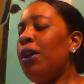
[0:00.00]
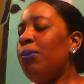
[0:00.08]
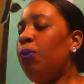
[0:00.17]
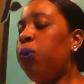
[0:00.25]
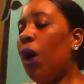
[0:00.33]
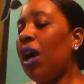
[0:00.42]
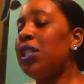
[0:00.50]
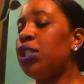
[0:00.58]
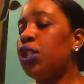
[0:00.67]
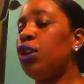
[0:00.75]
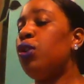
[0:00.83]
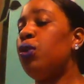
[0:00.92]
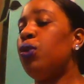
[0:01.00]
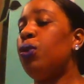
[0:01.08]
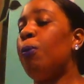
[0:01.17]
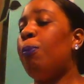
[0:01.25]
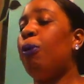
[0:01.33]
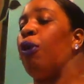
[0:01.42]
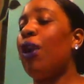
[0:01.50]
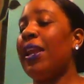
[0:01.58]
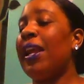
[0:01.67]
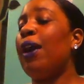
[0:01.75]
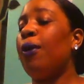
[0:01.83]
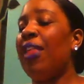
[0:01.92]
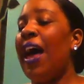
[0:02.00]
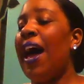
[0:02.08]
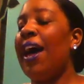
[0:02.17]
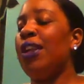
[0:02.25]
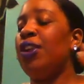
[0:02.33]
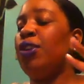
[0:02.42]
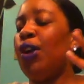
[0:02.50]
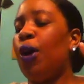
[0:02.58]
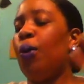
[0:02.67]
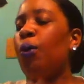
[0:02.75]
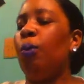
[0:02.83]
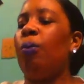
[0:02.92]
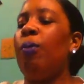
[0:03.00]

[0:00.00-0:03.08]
want to point out that, you know,